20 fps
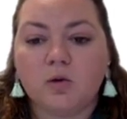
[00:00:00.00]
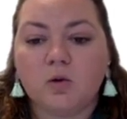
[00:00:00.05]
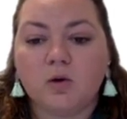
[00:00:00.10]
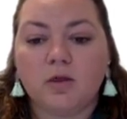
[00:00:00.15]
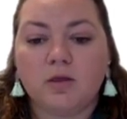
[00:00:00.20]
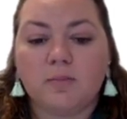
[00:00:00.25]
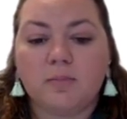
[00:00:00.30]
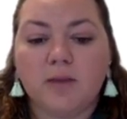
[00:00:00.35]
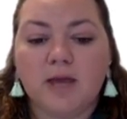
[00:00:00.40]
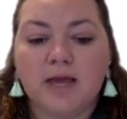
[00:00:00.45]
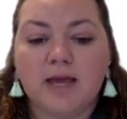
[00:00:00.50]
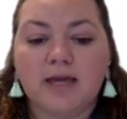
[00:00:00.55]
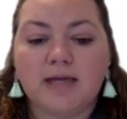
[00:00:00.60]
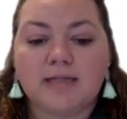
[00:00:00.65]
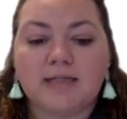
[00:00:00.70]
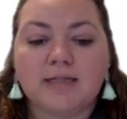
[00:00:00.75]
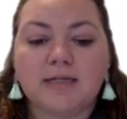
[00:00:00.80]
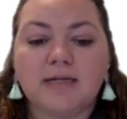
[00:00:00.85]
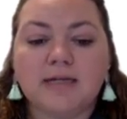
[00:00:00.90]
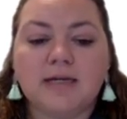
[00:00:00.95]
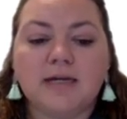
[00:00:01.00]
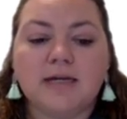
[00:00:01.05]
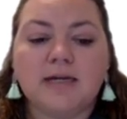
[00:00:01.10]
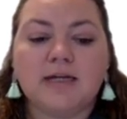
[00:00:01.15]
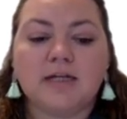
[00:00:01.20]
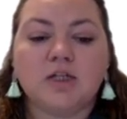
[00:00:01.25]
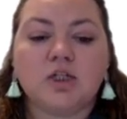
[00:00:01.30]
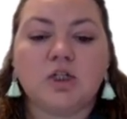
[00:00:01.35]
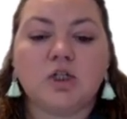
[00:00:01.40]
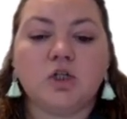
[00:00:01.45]
or the base
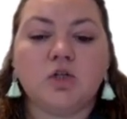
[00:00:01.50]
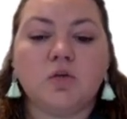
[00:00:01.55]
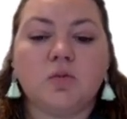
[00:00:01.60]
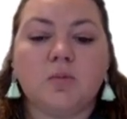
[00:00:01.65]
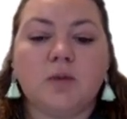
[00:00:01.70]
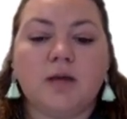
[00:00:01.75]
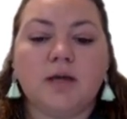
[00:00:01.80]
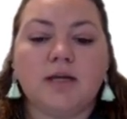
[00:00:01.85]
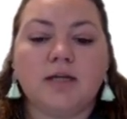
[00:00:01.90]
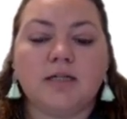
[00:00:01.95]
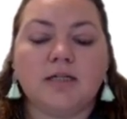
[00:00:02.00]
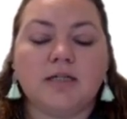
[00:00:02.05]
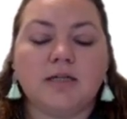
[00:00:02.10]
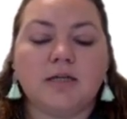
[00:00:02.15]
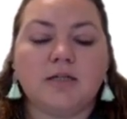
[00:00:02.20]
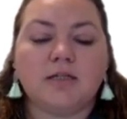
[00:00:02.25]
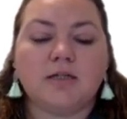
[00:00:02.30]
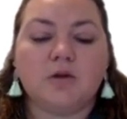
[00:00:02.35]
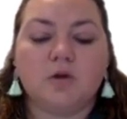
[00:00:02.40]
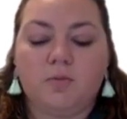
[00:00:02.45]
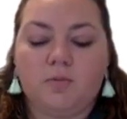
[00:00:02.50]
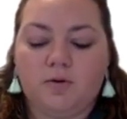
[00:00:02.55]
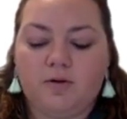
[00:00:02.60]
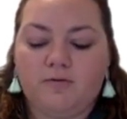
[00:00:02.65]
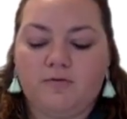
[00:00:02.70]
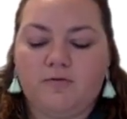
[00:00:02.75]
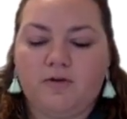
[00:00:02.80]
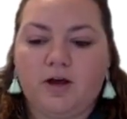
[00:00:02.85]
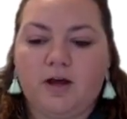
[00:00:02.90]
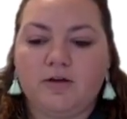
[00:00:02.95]
is 2 minus
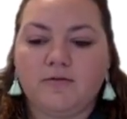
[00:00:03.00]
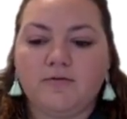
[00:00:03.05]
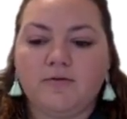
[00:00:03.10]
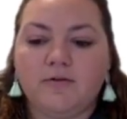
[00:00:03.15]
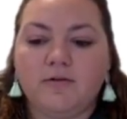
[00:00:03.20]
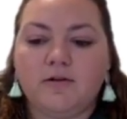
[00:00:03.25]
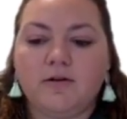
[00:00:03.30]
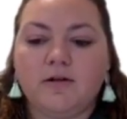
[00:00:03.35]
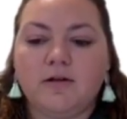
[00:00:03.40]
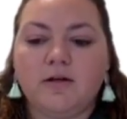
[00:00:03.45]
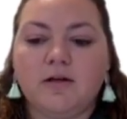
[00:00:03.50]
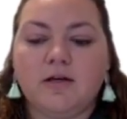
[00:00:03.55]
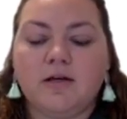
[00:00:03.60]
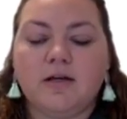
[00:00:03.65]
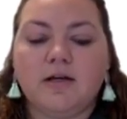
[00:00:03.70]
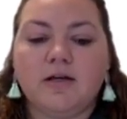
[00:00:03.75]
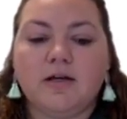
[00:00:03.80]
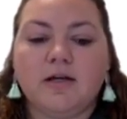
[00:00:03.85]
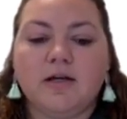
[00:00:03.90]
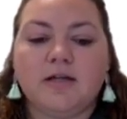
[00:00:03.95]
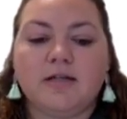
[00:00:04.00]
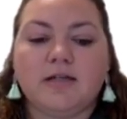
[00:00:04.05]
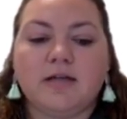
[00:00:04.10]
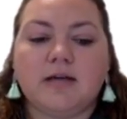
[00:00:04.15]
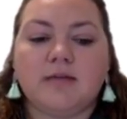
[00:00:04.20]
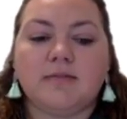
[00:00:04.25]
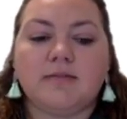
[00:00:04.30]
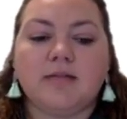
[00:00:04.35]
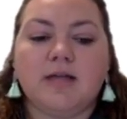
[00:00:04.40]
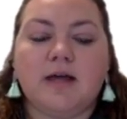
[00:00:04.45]
0.5
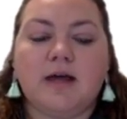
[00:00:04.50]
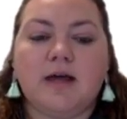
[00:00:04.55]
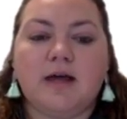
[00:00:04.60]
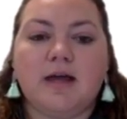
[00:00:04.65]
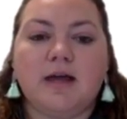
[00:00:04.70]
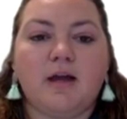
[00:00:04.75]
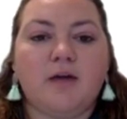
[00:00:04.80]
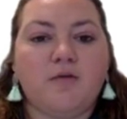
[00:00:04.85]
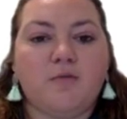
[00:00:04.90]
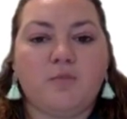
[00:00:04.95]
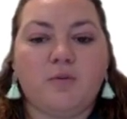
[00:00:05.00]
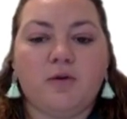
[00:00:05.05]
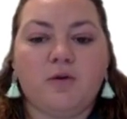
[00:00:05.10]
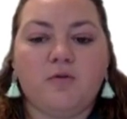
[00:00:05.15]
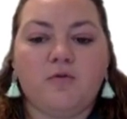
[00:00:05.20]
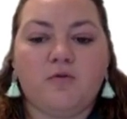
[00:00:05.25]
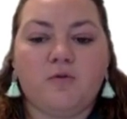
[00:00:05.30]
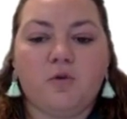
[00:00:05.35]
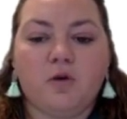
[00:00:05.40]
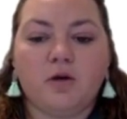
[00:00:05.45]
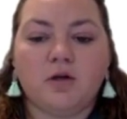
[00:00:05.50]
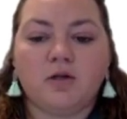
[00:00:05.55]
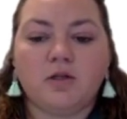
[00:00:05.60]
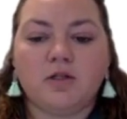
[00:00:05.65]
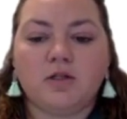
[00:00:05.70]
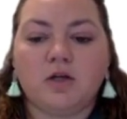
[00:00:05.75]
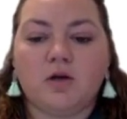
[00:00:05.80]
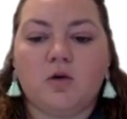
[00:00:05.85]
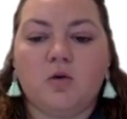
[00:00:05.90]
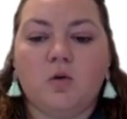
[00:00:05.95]
times the height of 0.4.
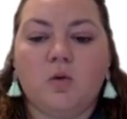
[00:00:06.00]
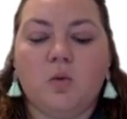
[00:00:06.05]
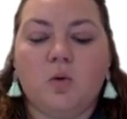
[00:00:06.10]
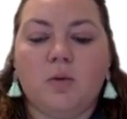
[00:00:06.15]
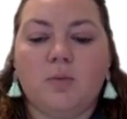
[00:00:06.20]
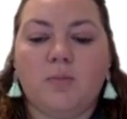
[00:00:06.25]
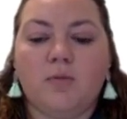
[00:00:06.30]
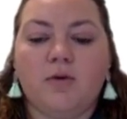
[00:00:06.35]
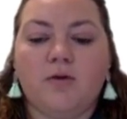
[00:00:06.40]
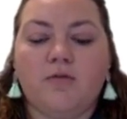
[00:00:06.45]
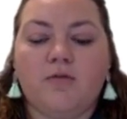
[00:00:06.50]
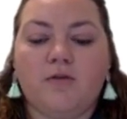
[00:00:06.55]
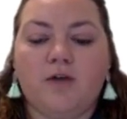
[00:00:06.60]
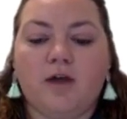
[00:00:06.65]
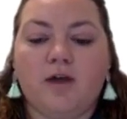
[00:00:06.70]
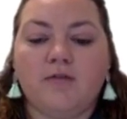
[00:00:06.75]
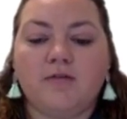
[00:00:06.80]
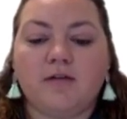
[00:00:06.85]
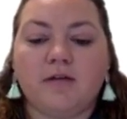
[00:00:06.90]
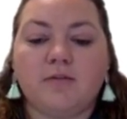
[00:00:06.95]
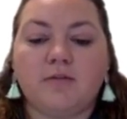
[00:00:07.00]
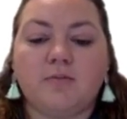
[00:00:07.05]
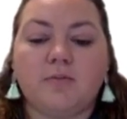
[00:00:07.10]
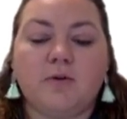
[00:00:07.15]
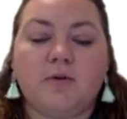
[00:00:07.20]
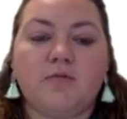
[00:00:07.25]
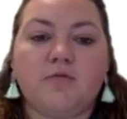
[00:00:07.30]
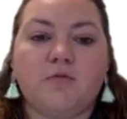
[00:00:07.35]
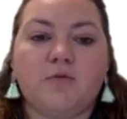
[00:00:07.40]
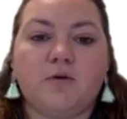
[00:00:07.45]
So 1.5 times
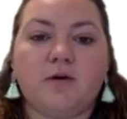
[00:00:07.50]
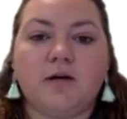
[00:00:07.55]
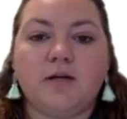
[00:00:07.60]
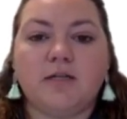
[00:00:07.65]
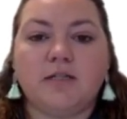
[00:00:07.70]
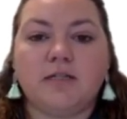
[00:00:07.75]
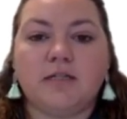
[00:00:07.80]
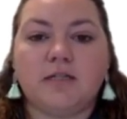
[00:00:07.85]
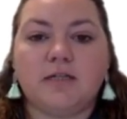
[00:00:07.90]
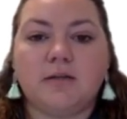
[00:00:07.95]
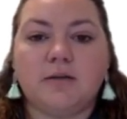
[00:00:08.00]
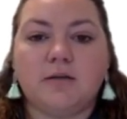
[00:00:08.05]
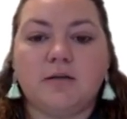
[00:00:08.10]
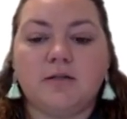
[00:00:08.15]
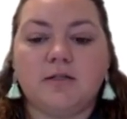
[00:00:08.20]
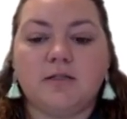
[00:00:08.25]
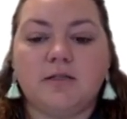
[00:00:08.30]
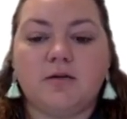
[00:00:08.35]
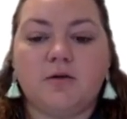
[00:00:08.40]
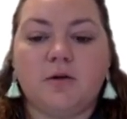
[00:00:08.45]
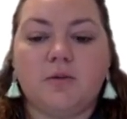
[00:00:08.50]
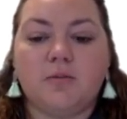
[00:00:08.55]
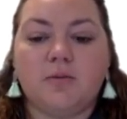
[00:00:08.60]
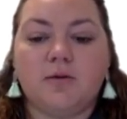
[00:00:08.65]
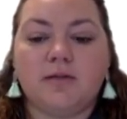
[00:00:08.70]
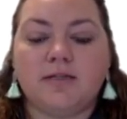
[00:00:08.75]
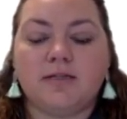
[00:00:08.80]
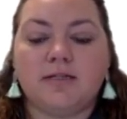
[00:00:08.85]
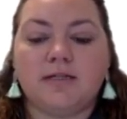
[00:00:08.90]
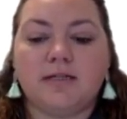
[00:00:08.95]
0.4 is
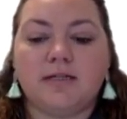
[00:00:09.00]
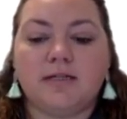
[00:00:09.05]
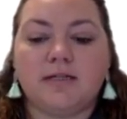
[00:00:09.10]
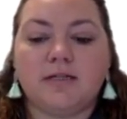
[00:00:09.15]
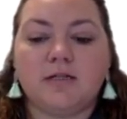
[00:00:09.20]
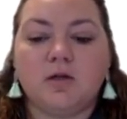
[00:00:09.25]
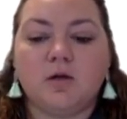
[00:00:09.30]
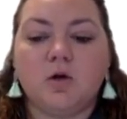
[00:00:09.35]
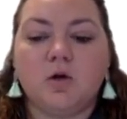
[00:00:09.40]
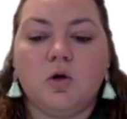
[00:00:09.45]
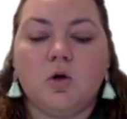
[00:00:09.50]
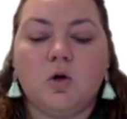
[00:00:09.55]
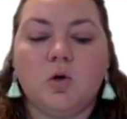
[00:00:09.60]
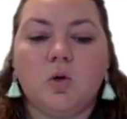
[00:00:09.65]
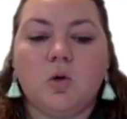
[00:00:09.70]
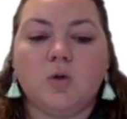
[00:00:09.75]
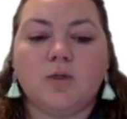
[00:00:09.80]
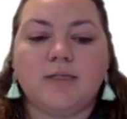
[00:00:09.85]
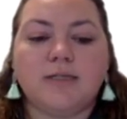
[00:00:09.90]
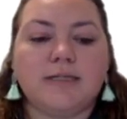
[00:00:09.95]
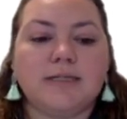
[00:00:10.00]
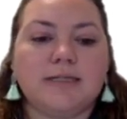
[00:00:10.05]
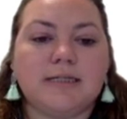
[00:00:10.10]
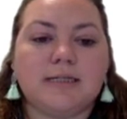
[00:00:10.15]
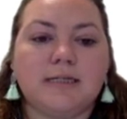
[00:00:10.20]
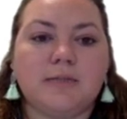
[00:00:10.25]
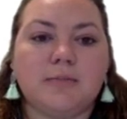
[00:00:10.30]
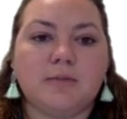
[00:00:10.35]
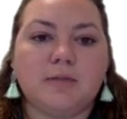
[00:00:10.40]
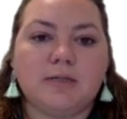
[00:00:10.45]
0.6 or
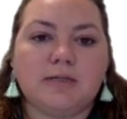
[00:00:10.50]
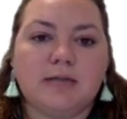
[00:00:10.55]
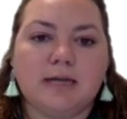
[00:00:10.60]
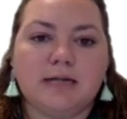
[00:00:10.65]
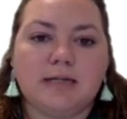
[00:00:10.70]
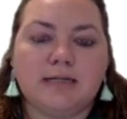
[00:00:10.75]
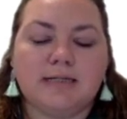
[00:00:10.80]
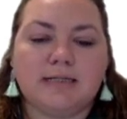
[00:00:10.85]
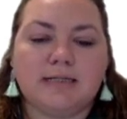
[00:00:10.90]
60%.